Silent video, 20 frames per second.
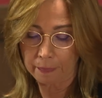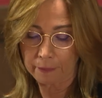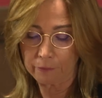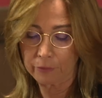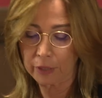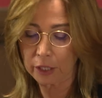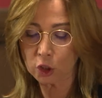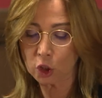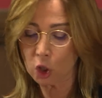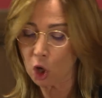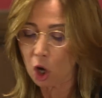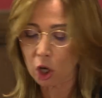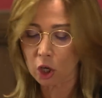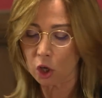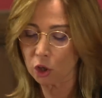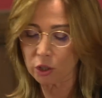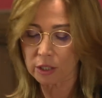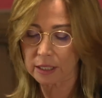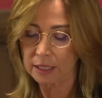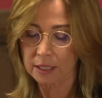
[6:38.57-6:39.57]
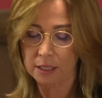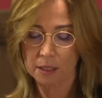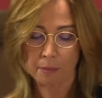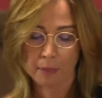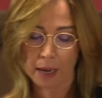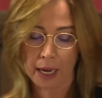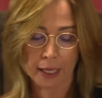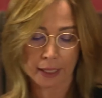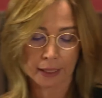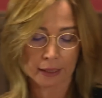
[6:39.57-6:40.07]
Van Gogh lost his
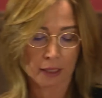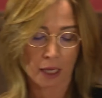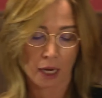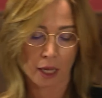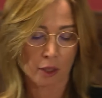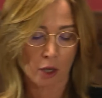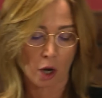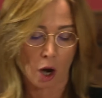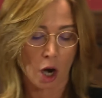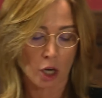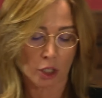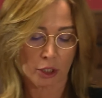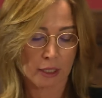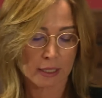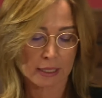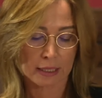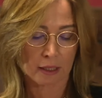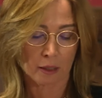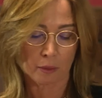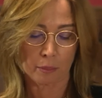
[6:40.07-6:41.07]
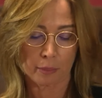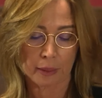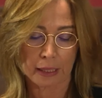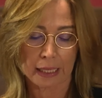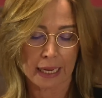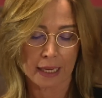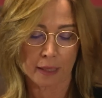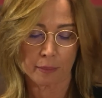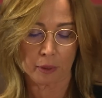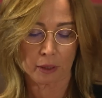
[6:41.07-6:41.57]
mind. Other artists can be
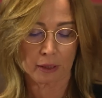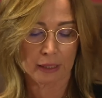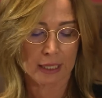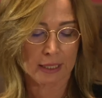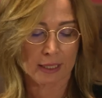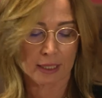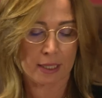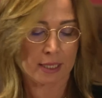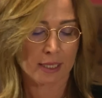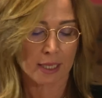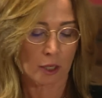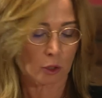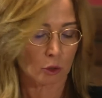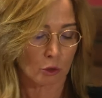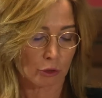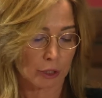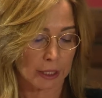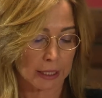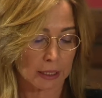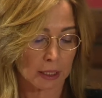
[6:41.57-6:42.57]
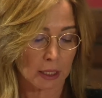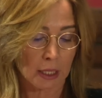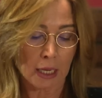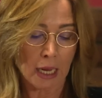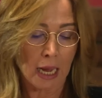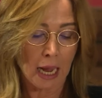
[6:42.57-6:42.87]
labeled as eccentric,